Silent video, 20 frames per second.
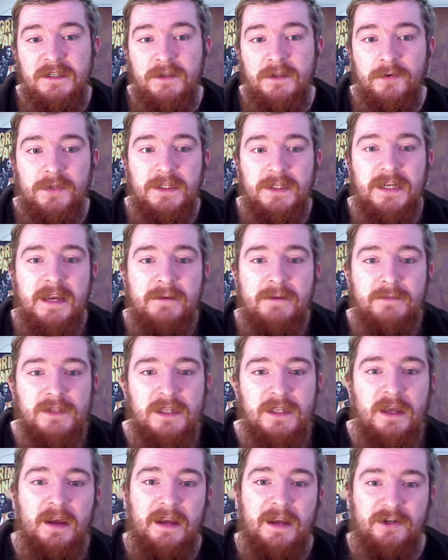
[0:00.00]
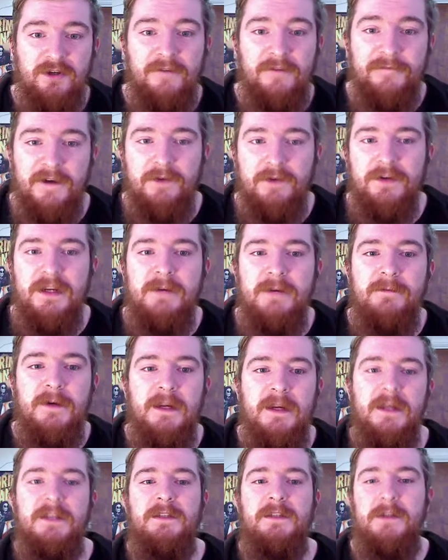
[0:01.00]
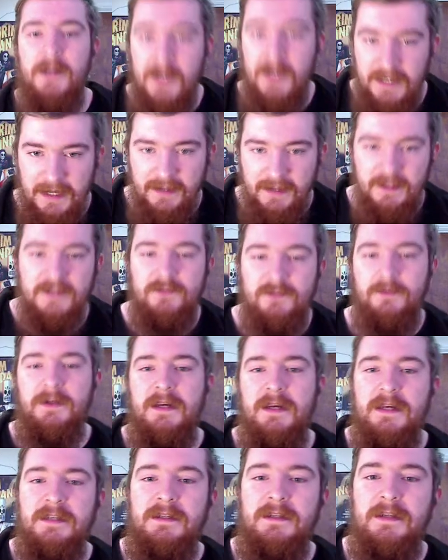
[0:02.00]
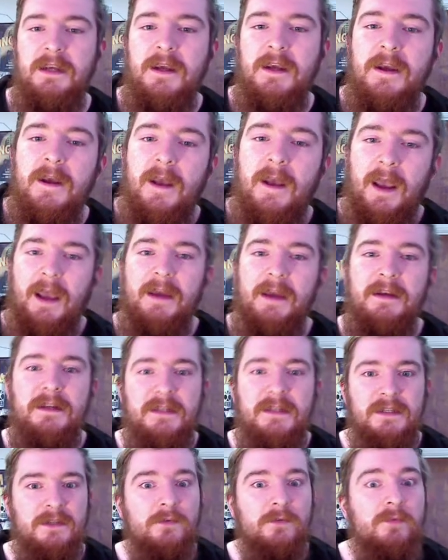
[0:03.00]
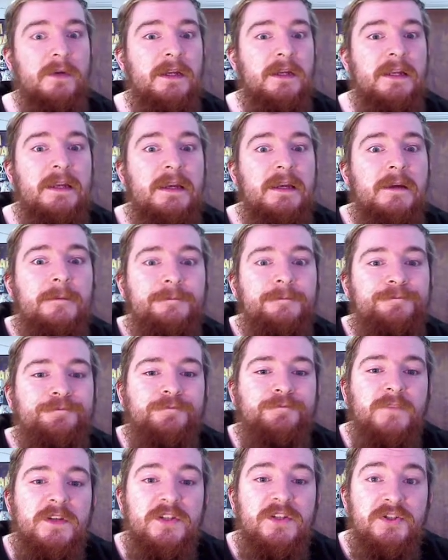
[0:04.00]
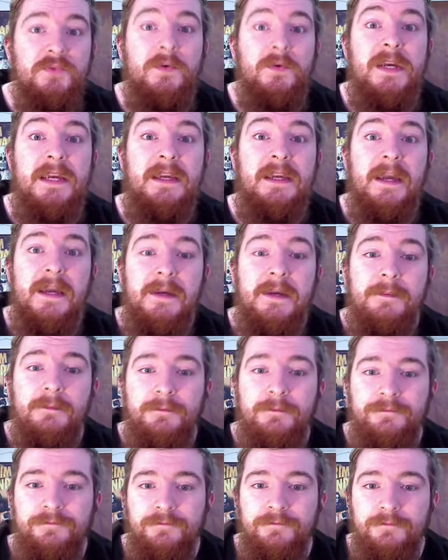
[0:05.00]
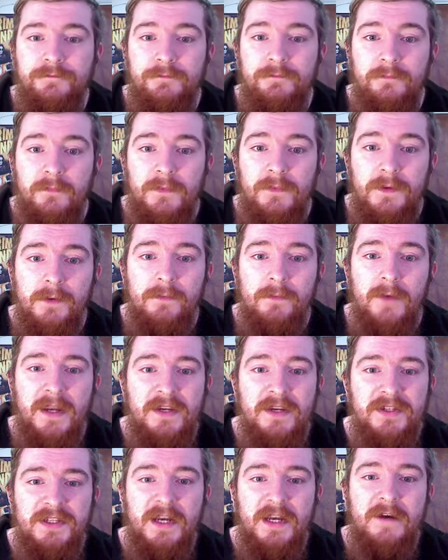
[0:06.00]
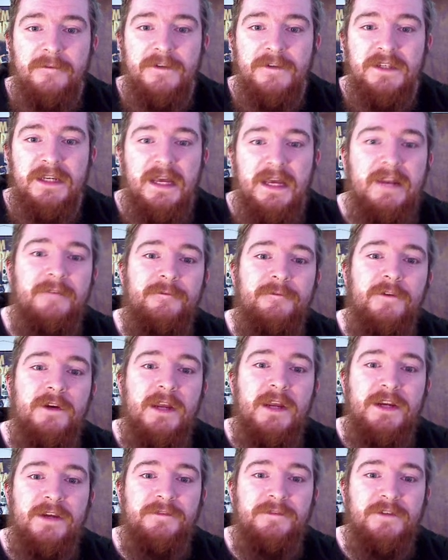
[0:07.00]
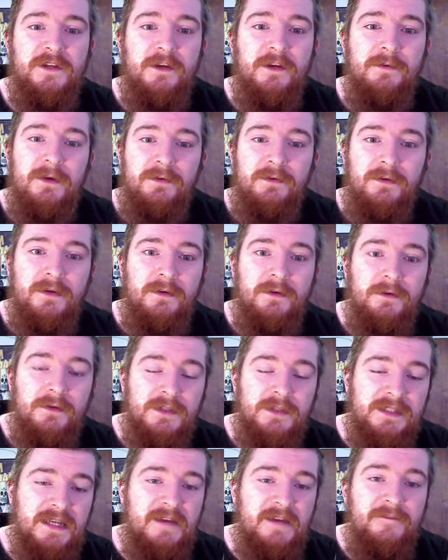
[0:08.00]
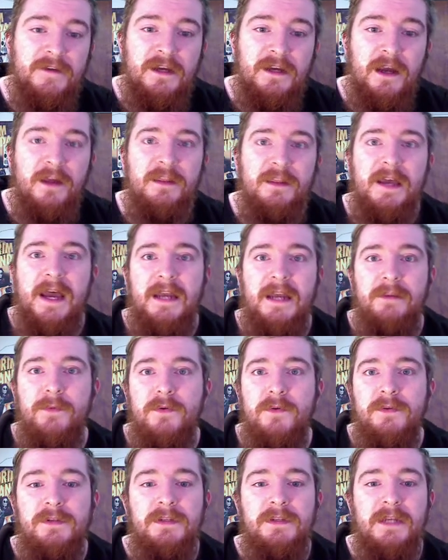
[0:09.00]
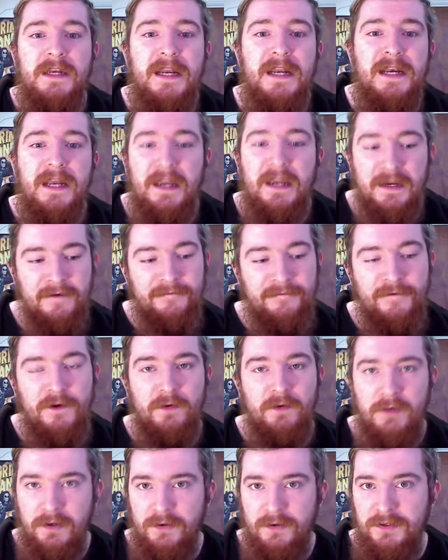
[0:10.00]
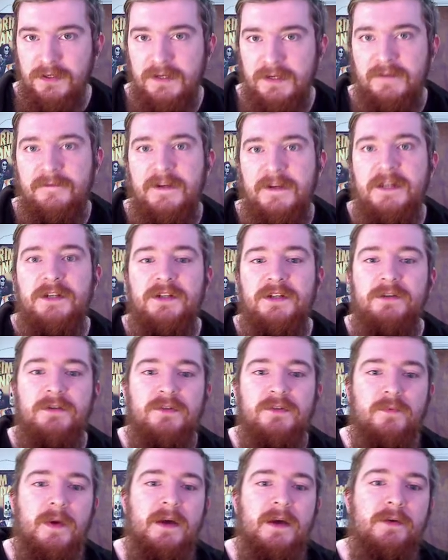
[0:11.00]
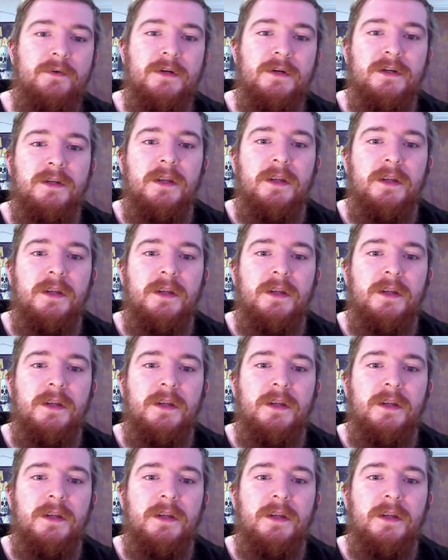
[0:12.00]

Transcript: older games that I actually found it and realised, okay, that's what it is. And this is a really sweet game where you start off as an elephant and you have to go around saving other animals, and then they kind of follow you on the adventure as well. And